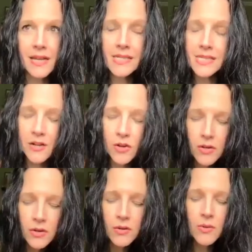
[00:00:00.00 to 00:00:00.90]
I said,
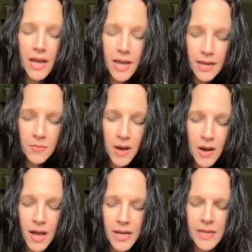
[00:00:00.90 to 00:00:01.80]
who am
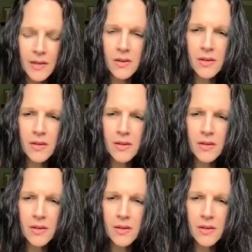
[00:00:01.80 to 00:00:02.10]
I?